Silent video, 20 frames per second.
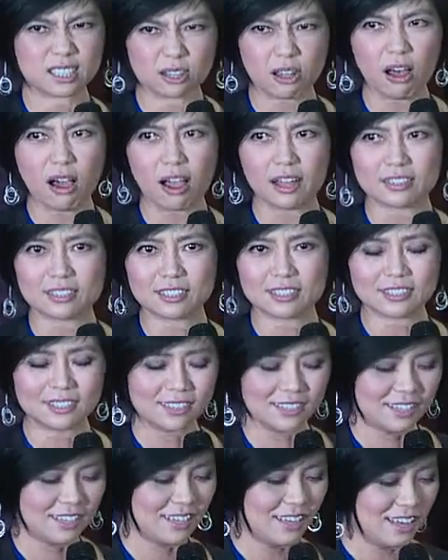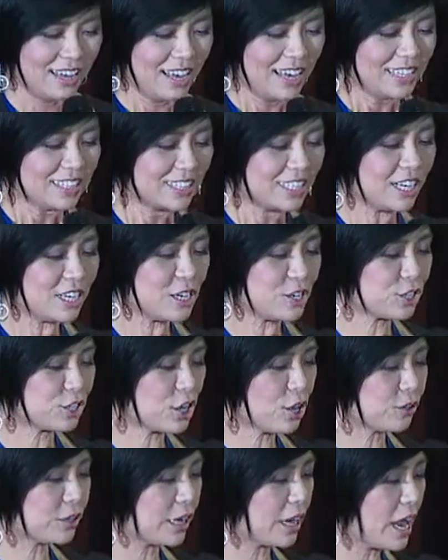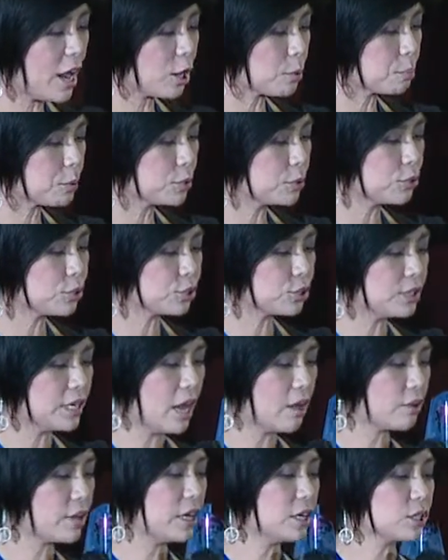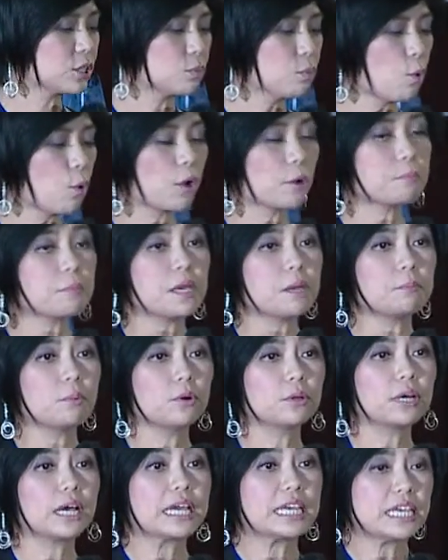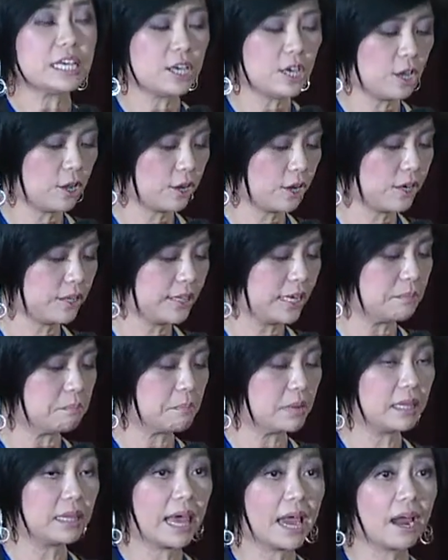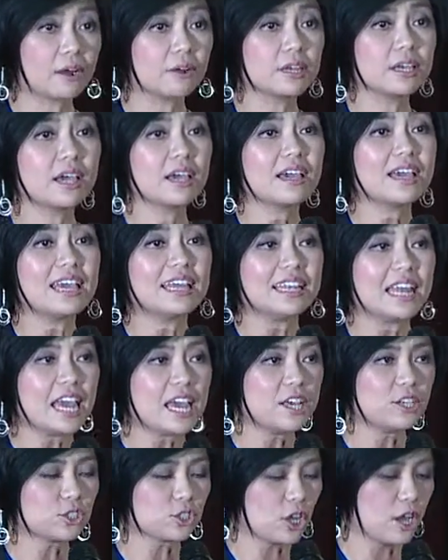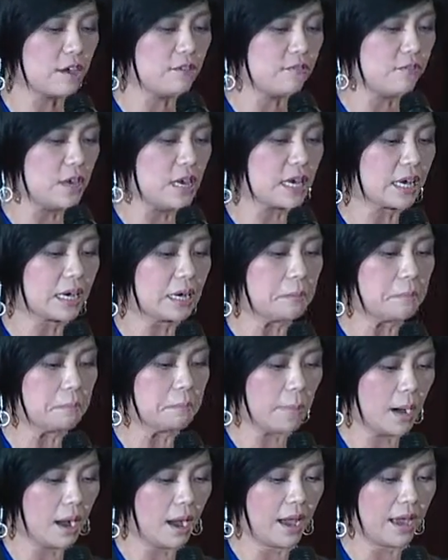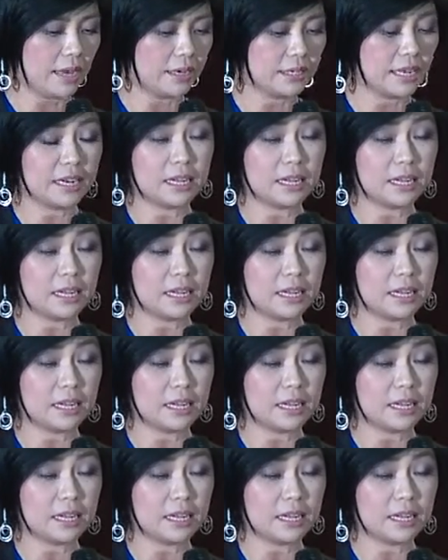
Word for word: a lot. Studies show that air pollution now kills more people a year than malaria and H I V combined.